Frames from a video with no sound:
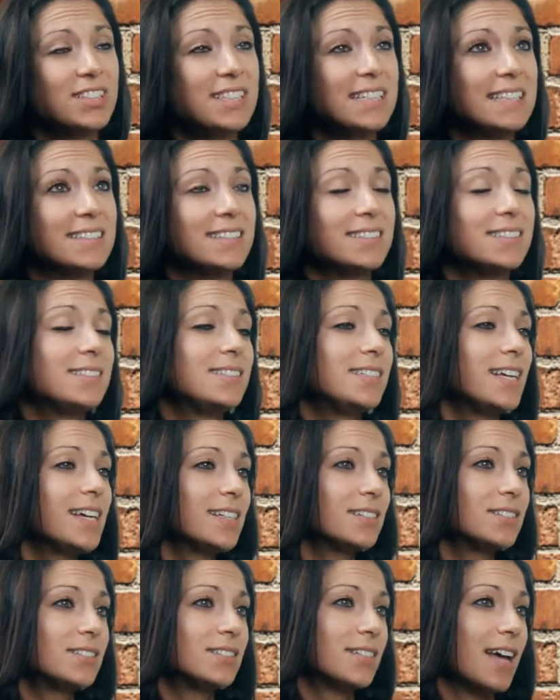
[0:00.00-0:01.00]
to eat
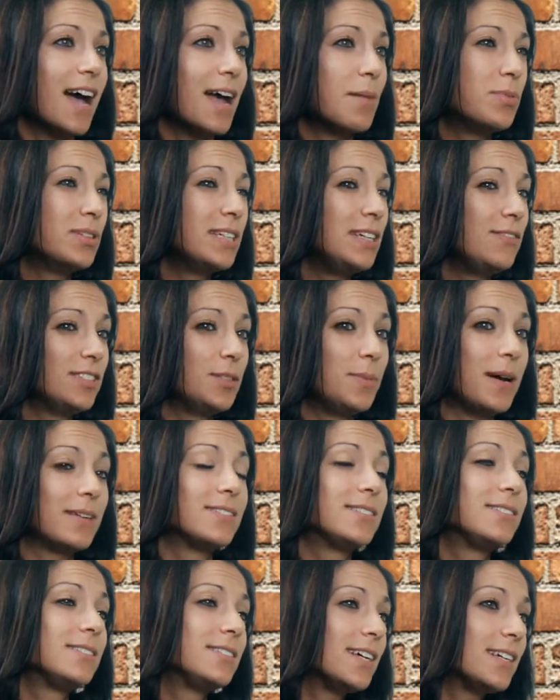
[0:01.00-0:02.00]
I believe it's
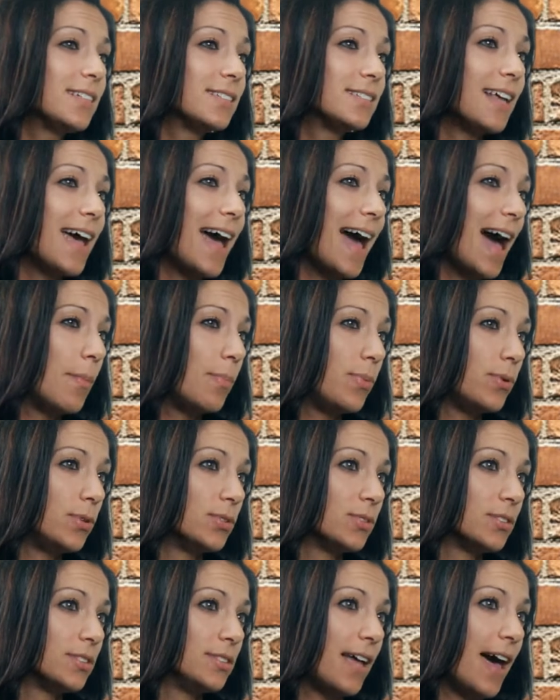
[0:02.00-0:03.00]
about 6
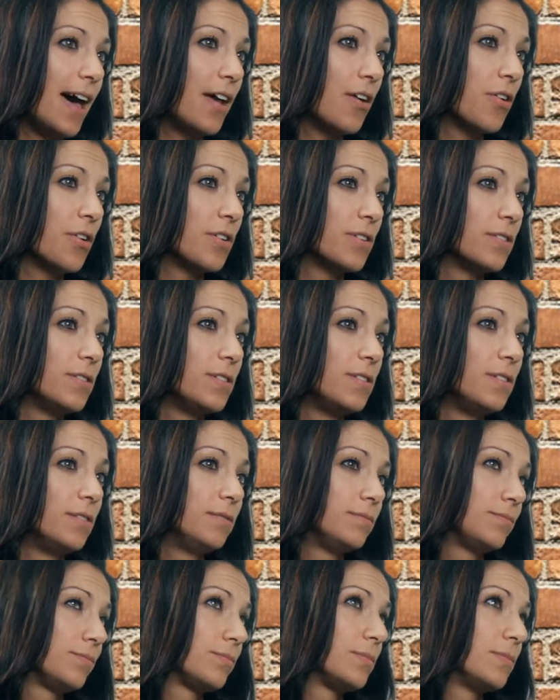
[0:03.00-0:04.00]
apples that are
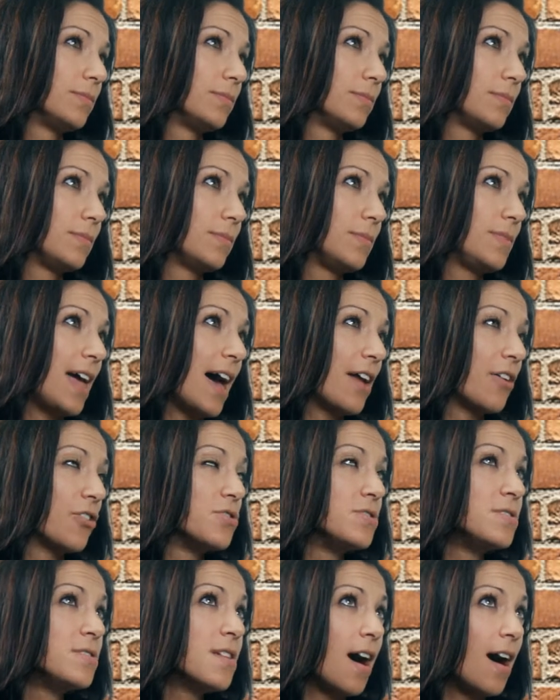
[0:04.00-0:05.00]
that are
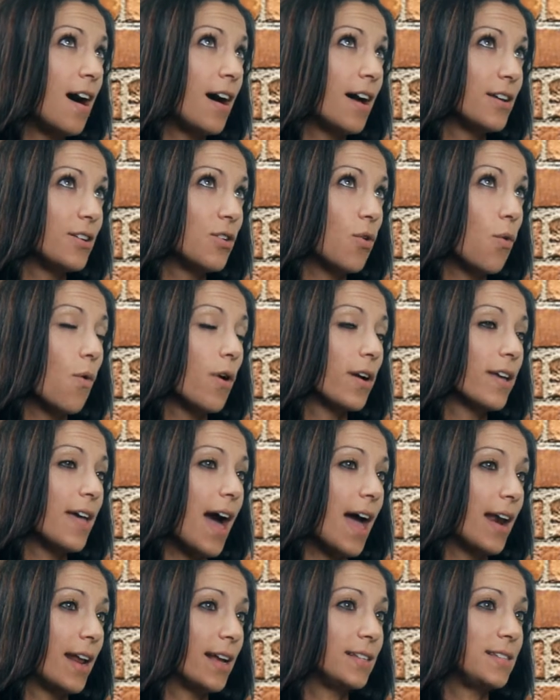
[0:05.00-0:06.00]

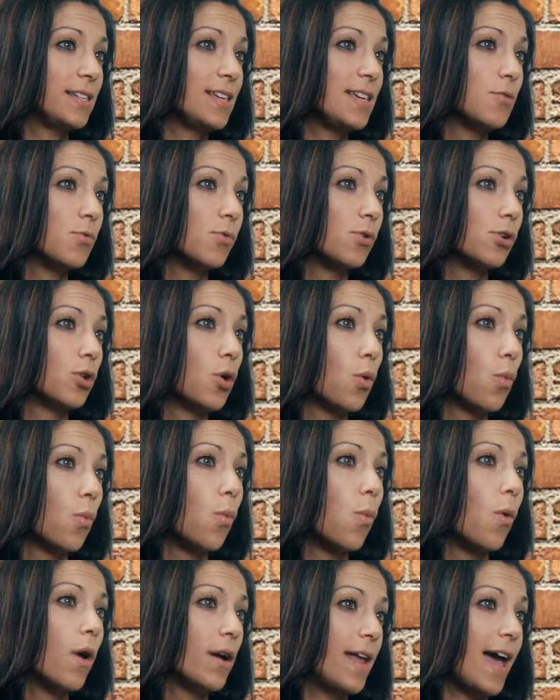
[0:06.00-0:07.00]
non-organic to equal
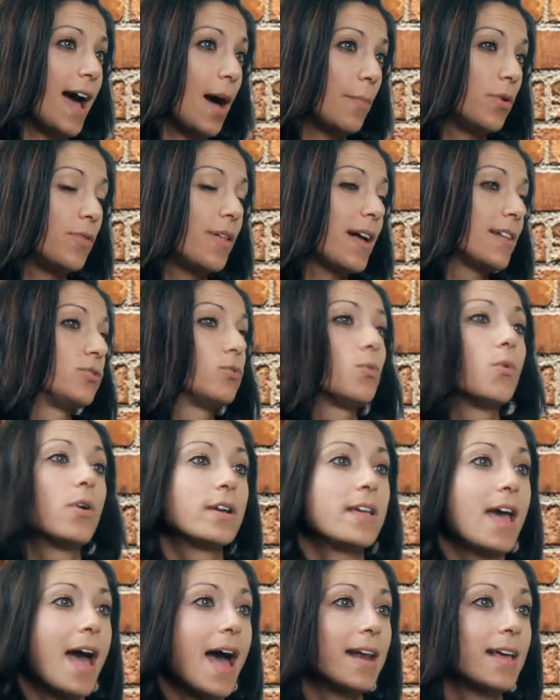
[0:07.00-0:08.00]
1 apple that's
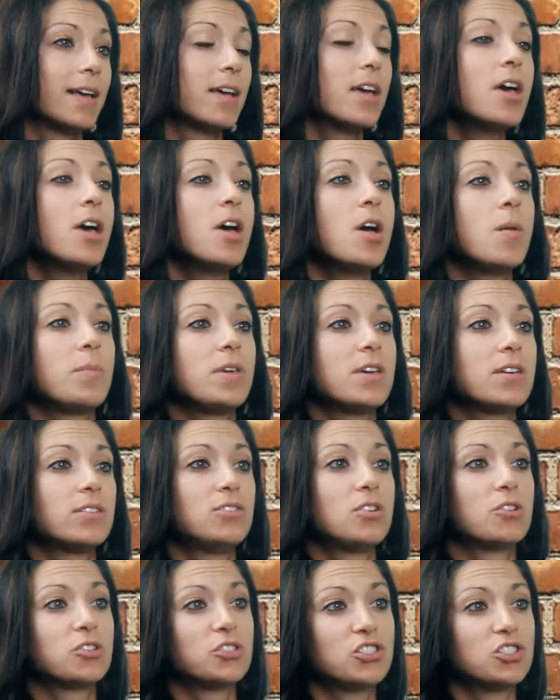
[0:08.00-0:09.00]
organic, because
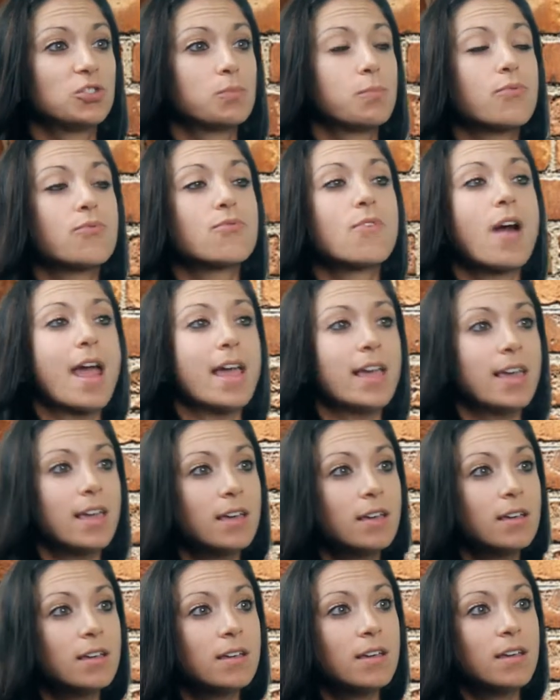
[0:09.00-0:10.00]
they're
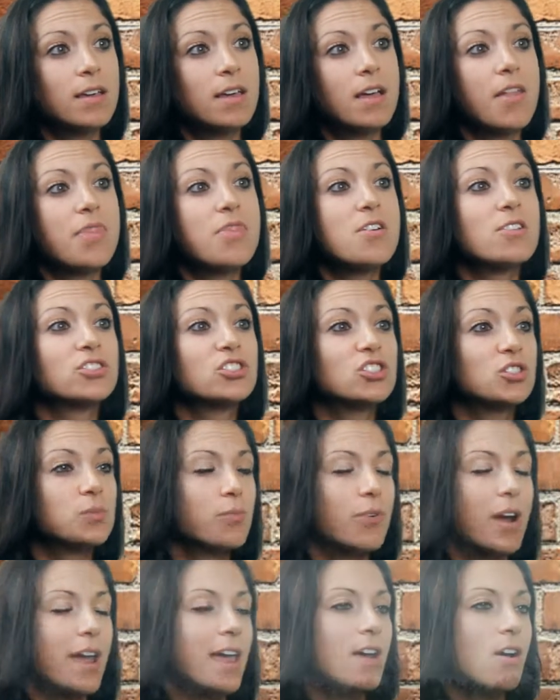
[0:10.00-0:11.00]
spraying
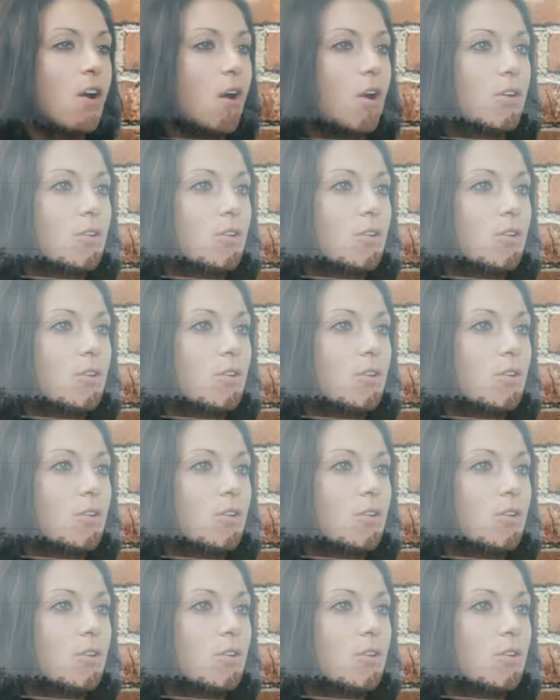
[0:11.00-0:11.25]
our